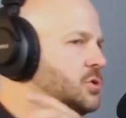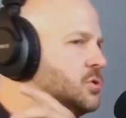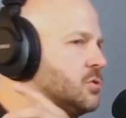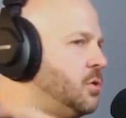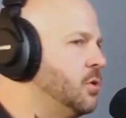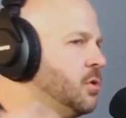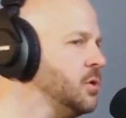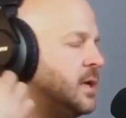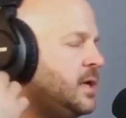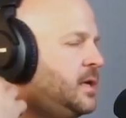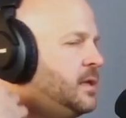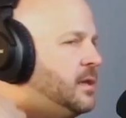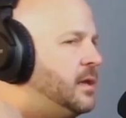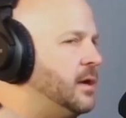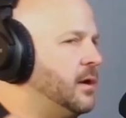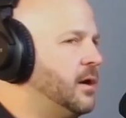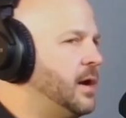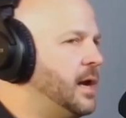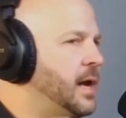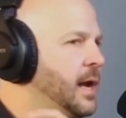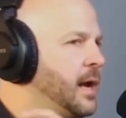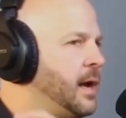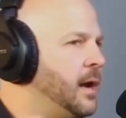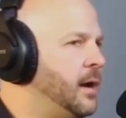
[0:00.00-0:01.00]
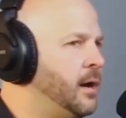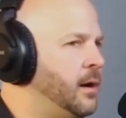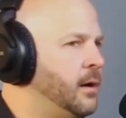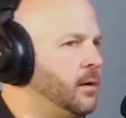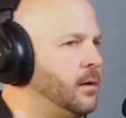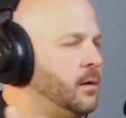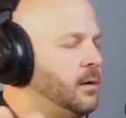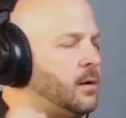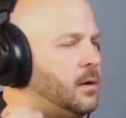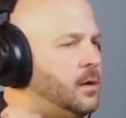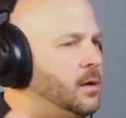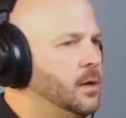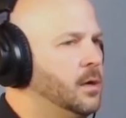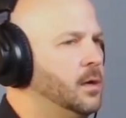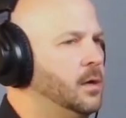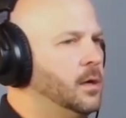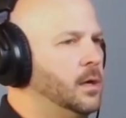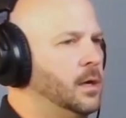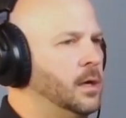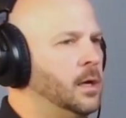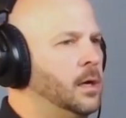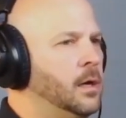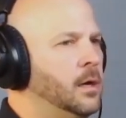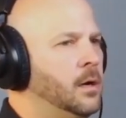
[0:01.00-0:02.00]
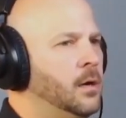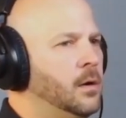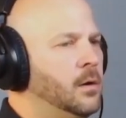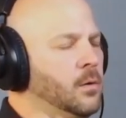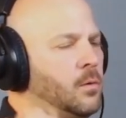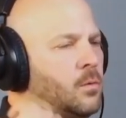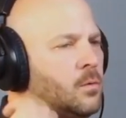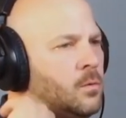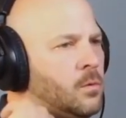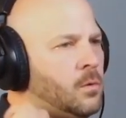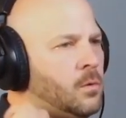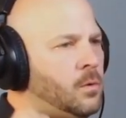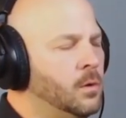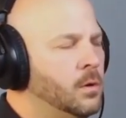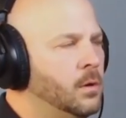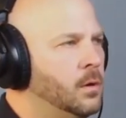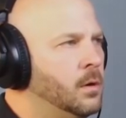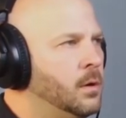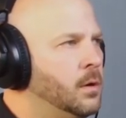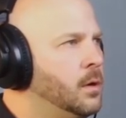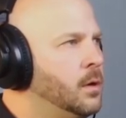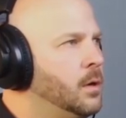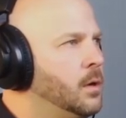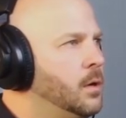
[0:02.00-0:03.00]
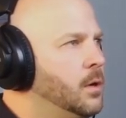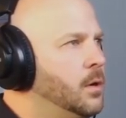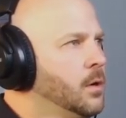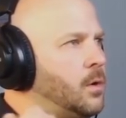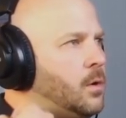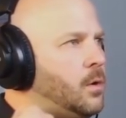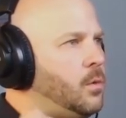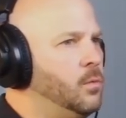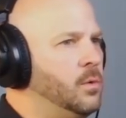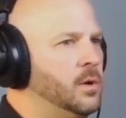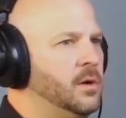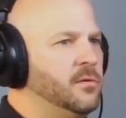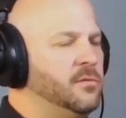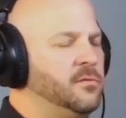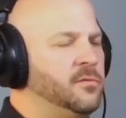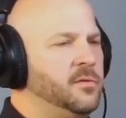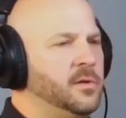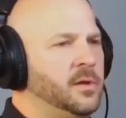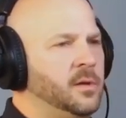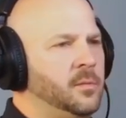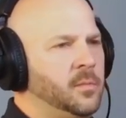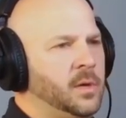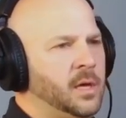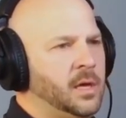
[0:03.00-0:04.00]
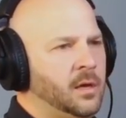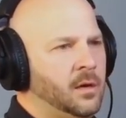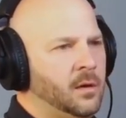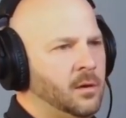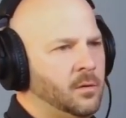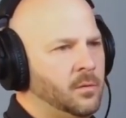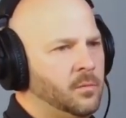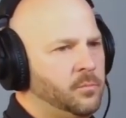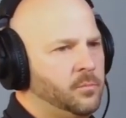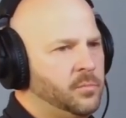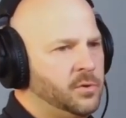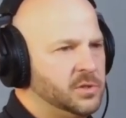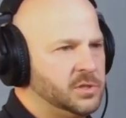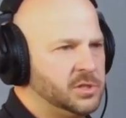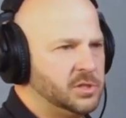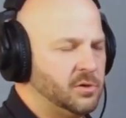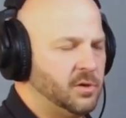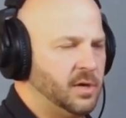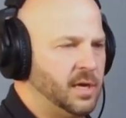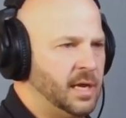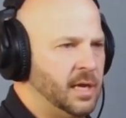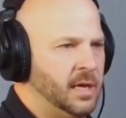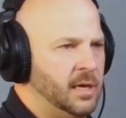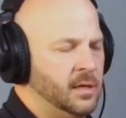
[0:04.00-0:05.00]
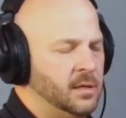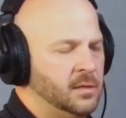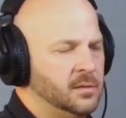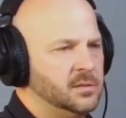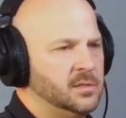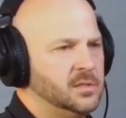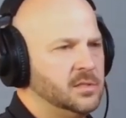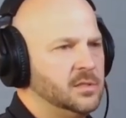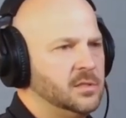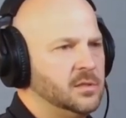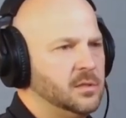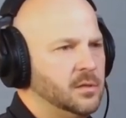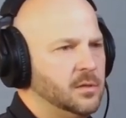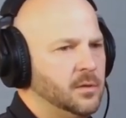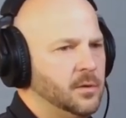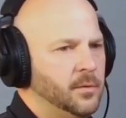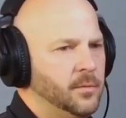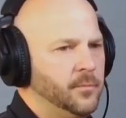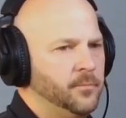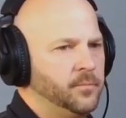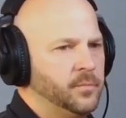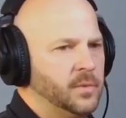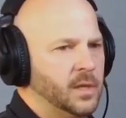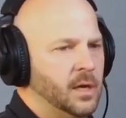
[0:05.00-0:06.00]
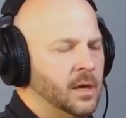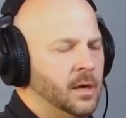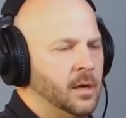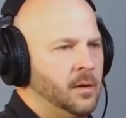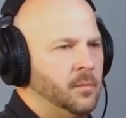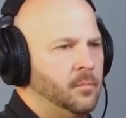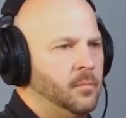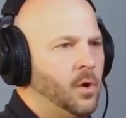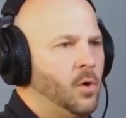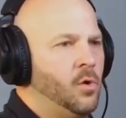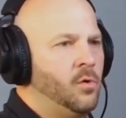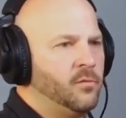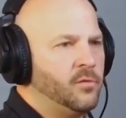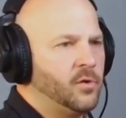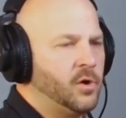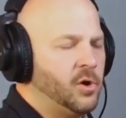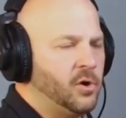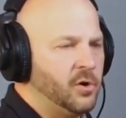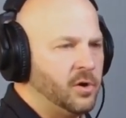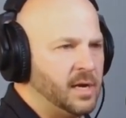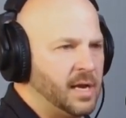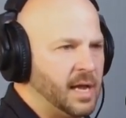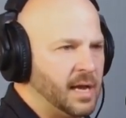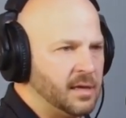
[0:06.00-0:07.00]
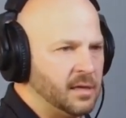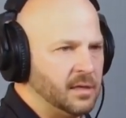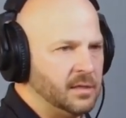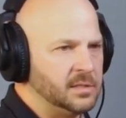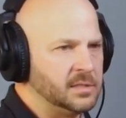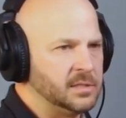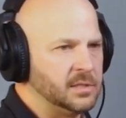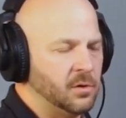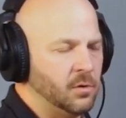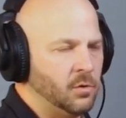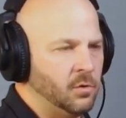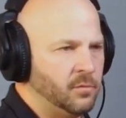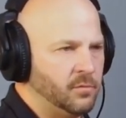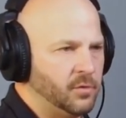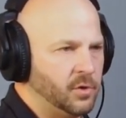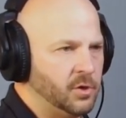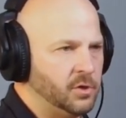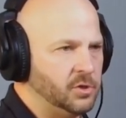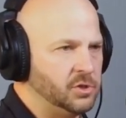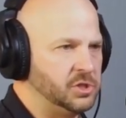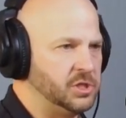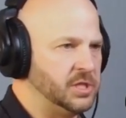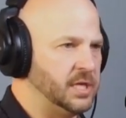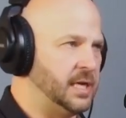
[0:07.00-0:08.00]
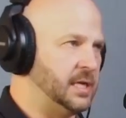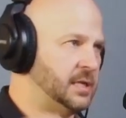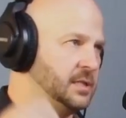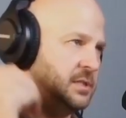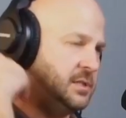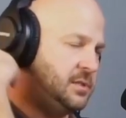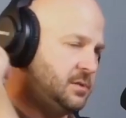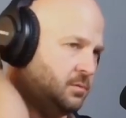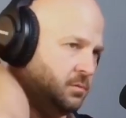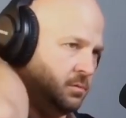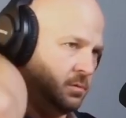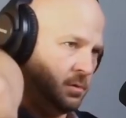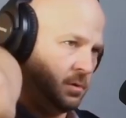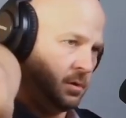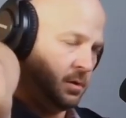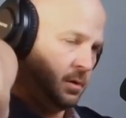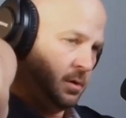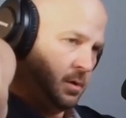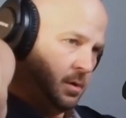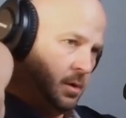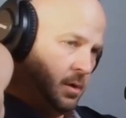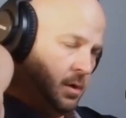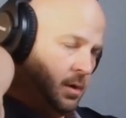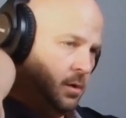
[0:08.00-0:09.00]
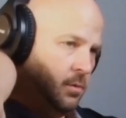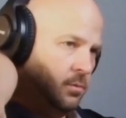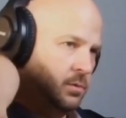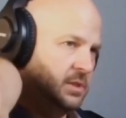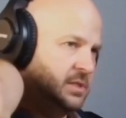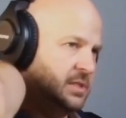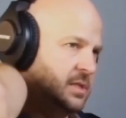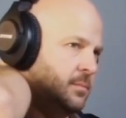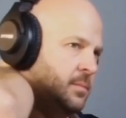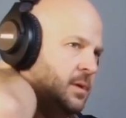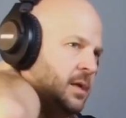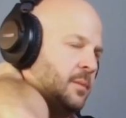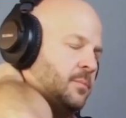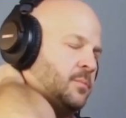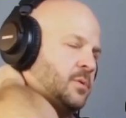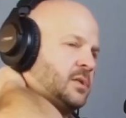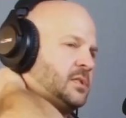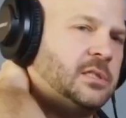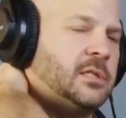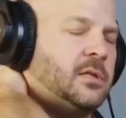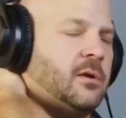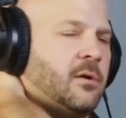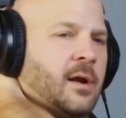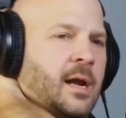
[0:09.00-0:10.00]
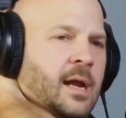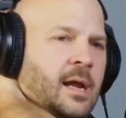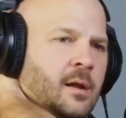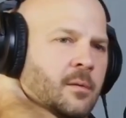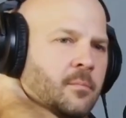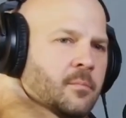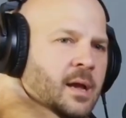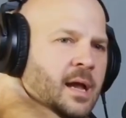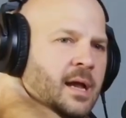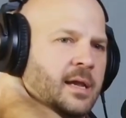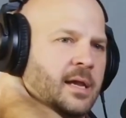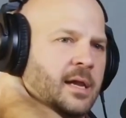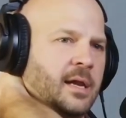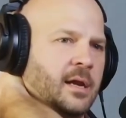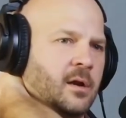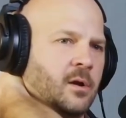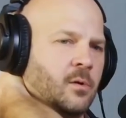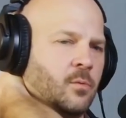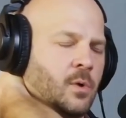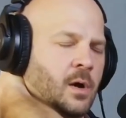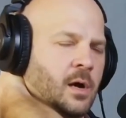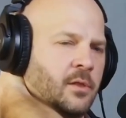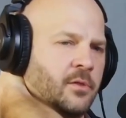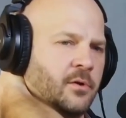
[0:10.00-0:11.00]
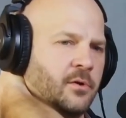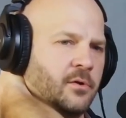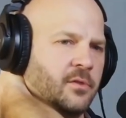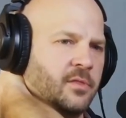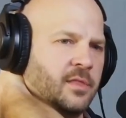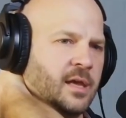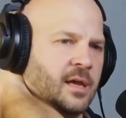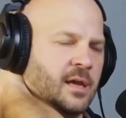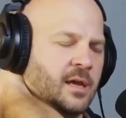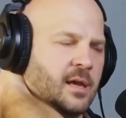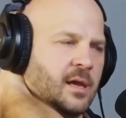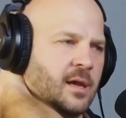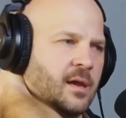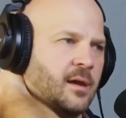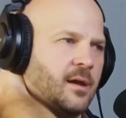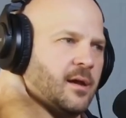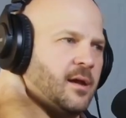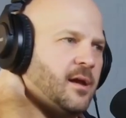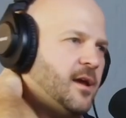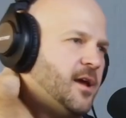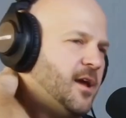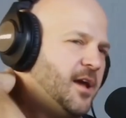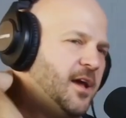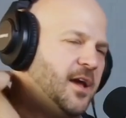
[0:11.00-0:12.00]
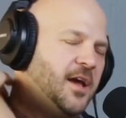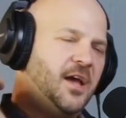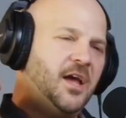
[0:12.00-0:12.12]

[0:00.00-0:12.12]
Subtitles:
stroking their hair, or when a female puts her hand over her necklace or over her chest, or when somebody puts their hand back here while they're thinking,